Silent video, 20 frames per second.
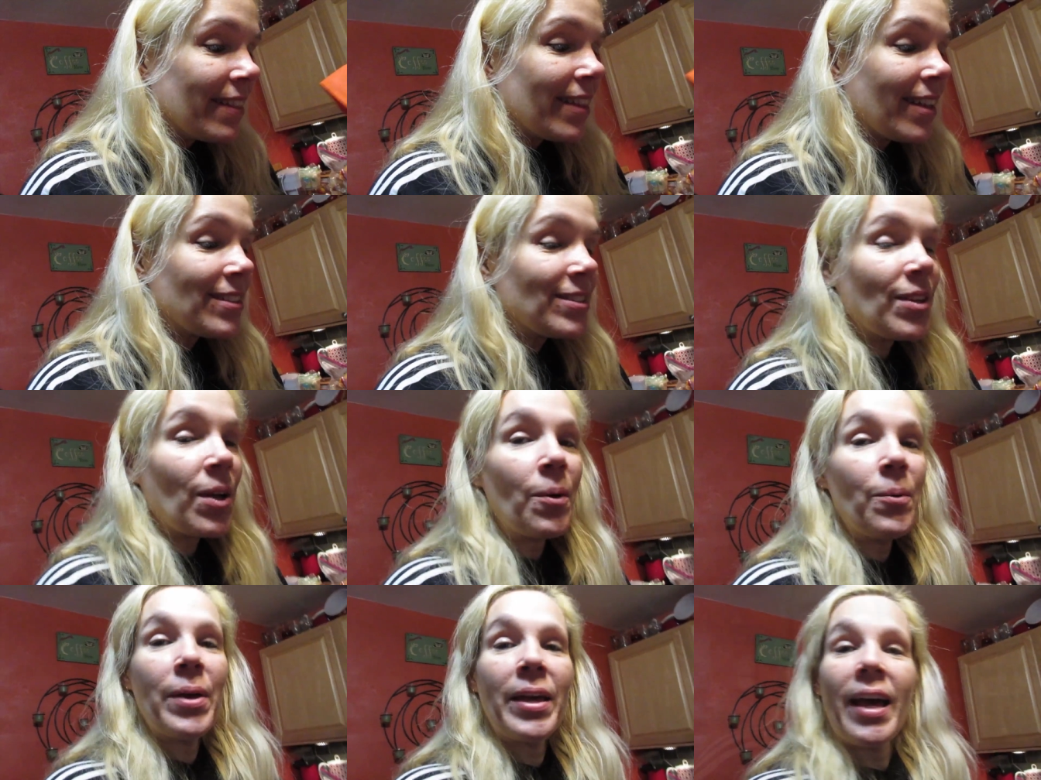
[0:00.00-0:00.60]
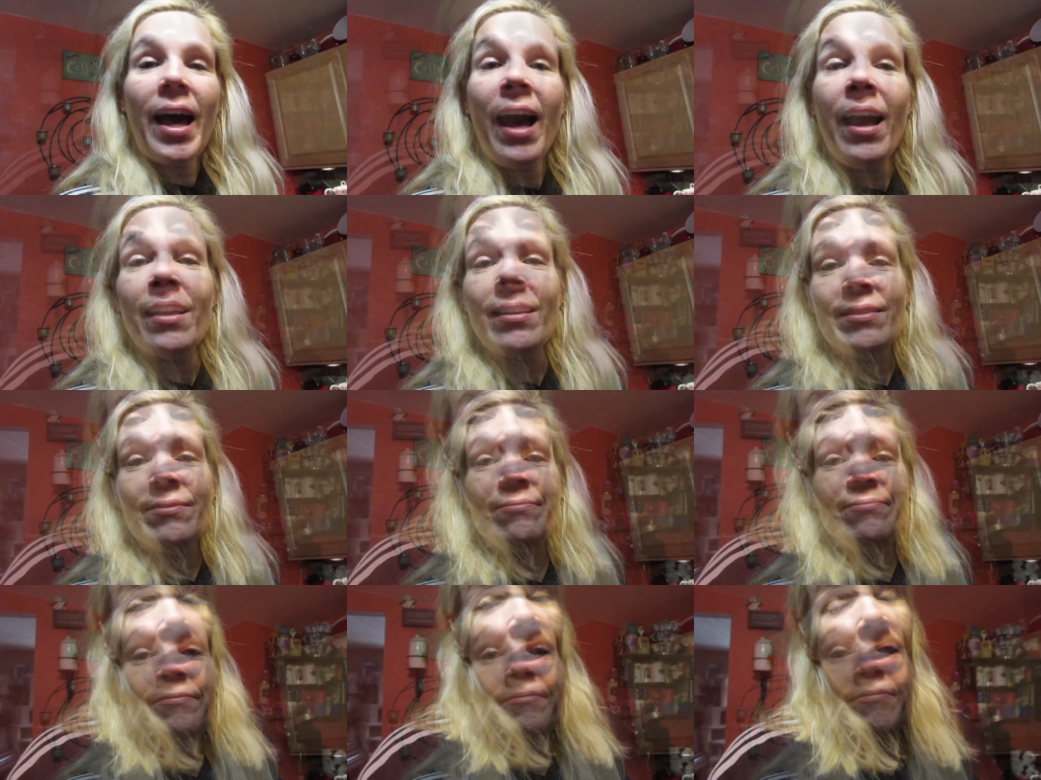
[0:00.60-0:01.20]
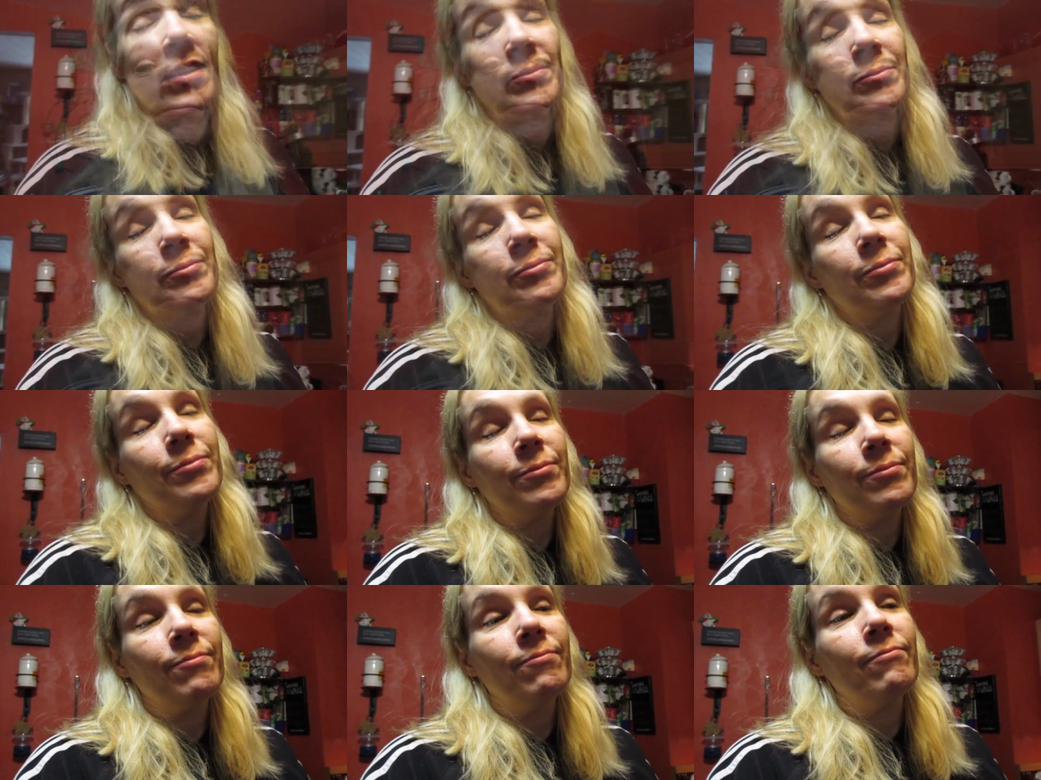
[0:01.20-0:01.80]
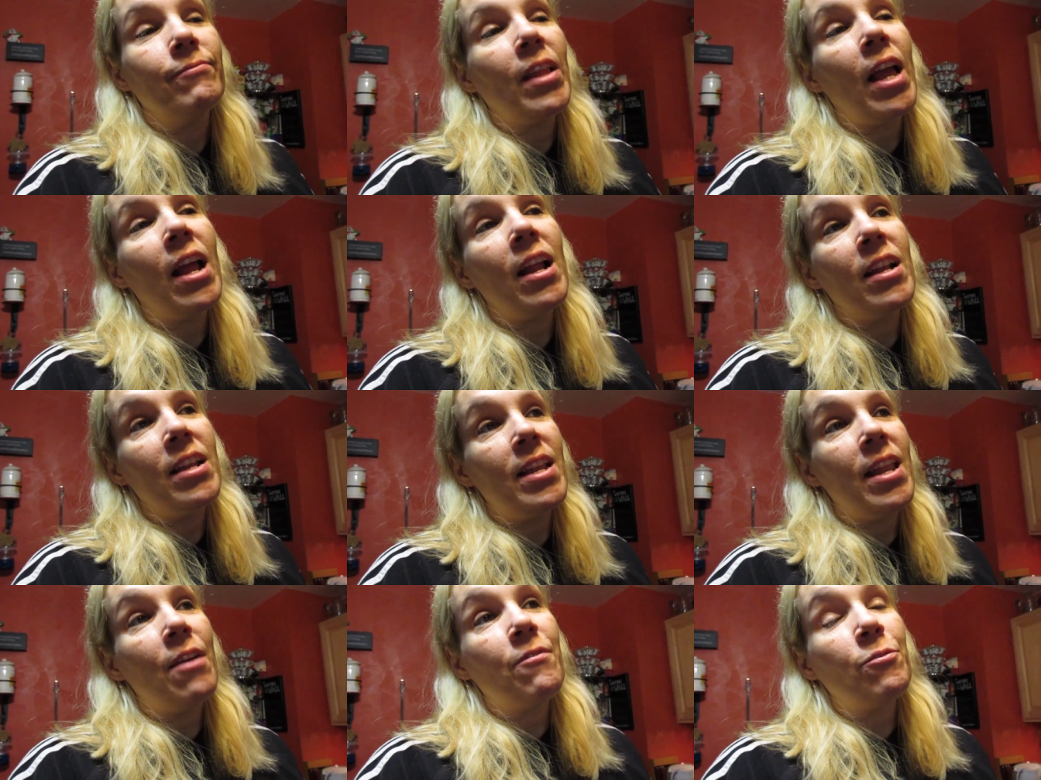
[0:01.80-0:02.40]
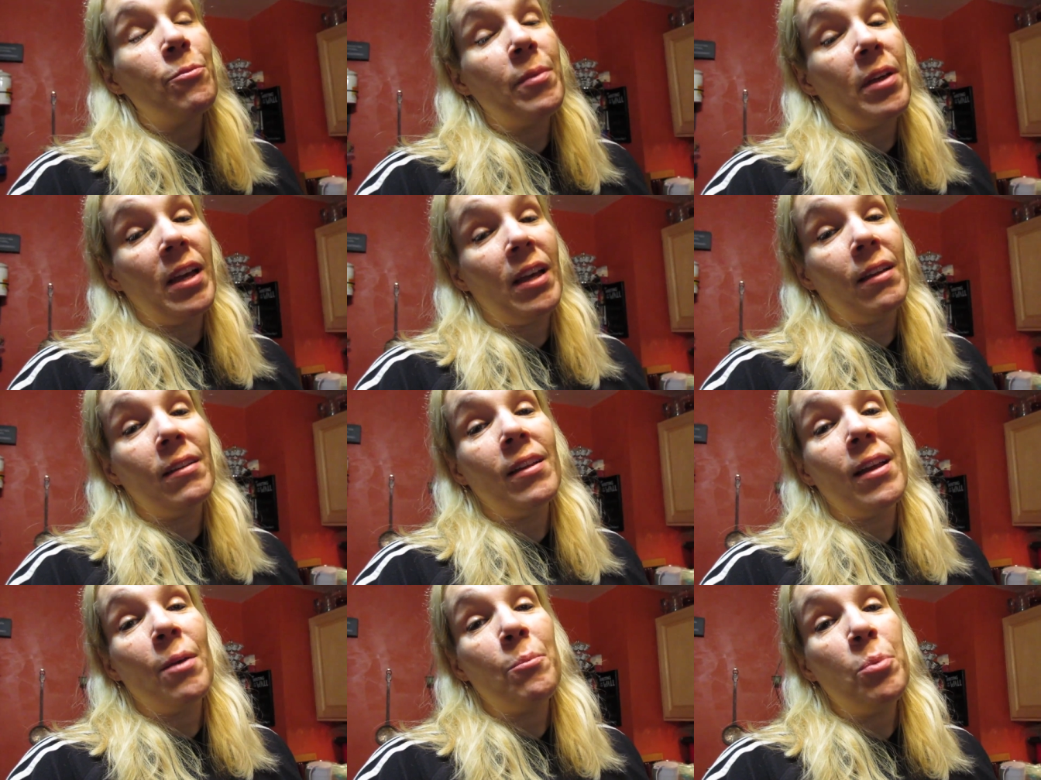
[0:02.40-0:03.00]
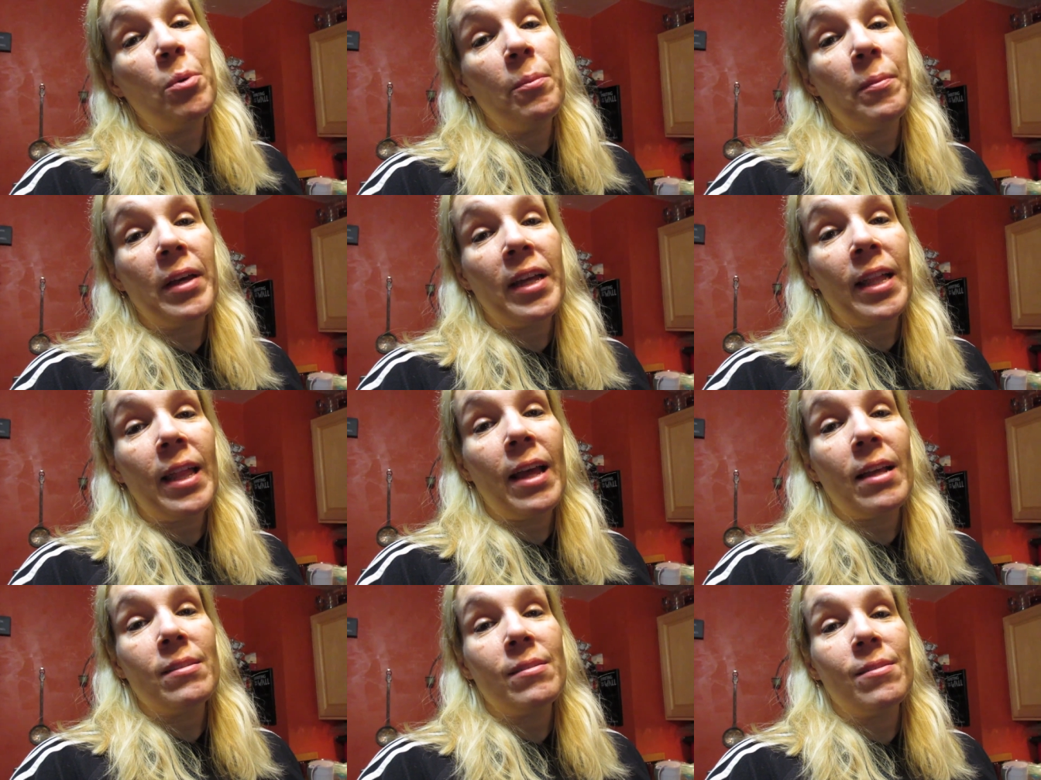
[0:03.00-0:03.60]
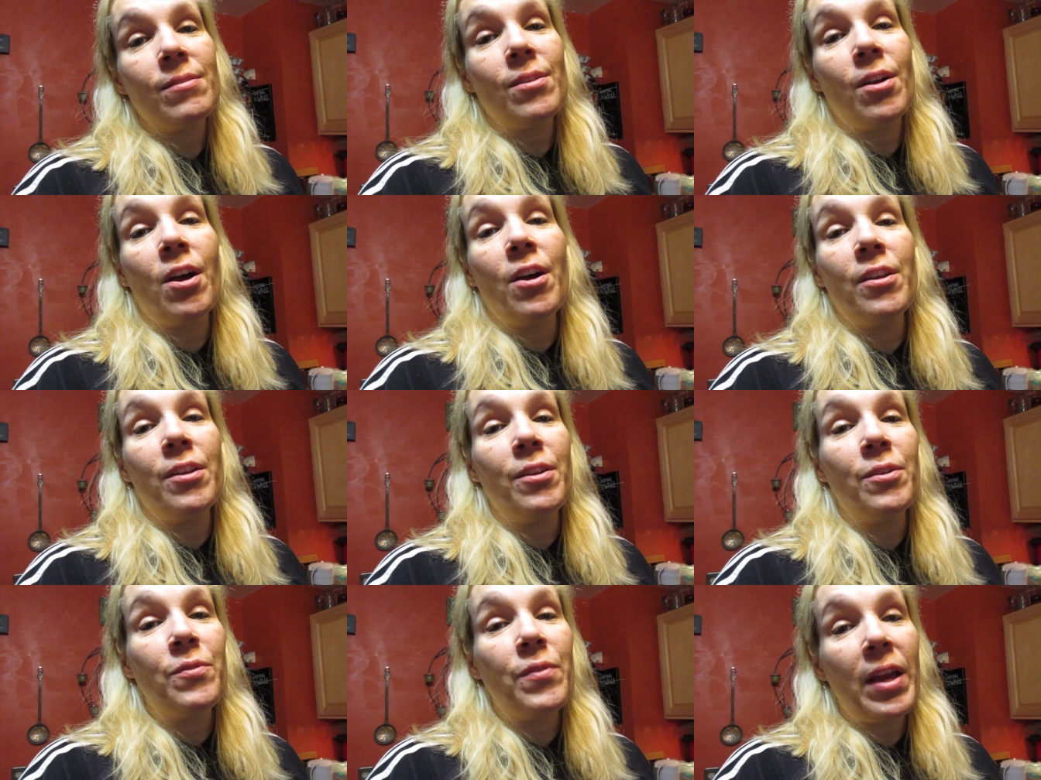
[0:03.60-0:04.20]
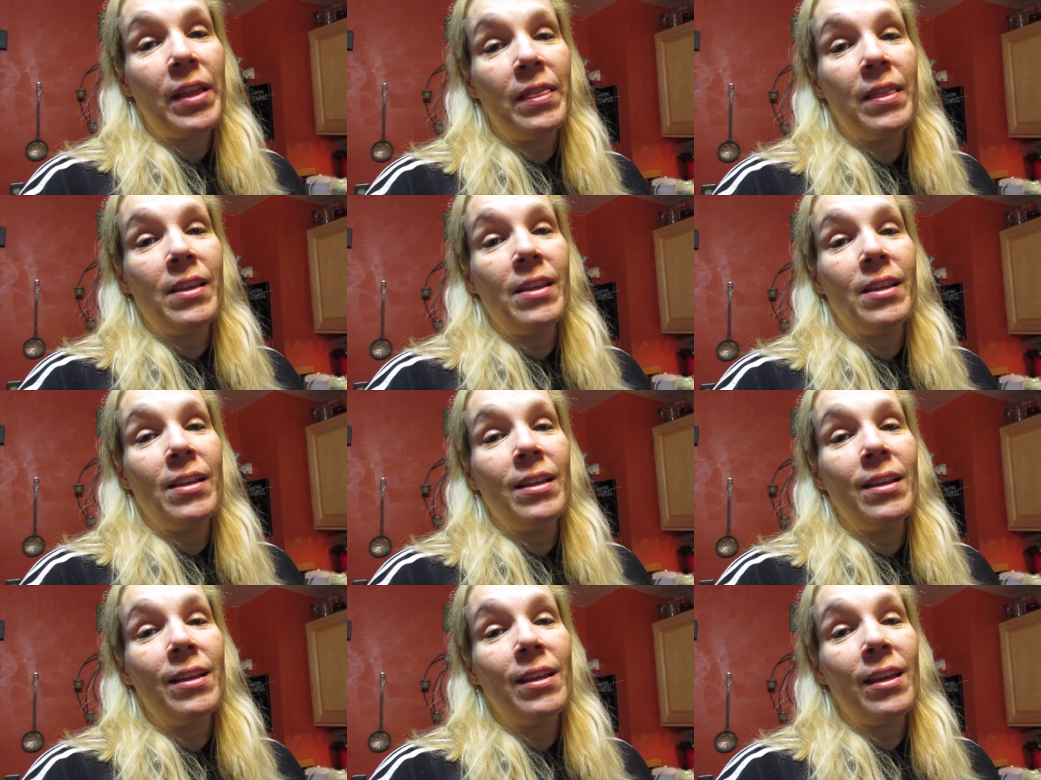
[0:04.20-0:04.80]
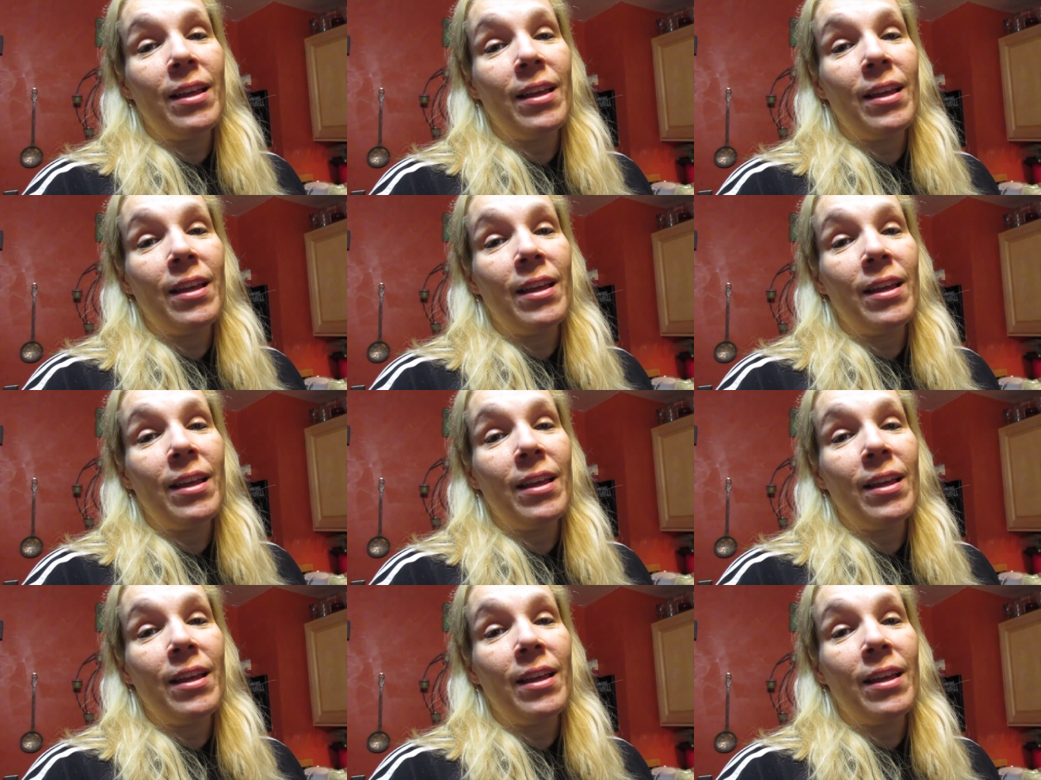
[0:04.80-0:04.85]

and that's all we got. All right. Never mind. I put my glasses on and read the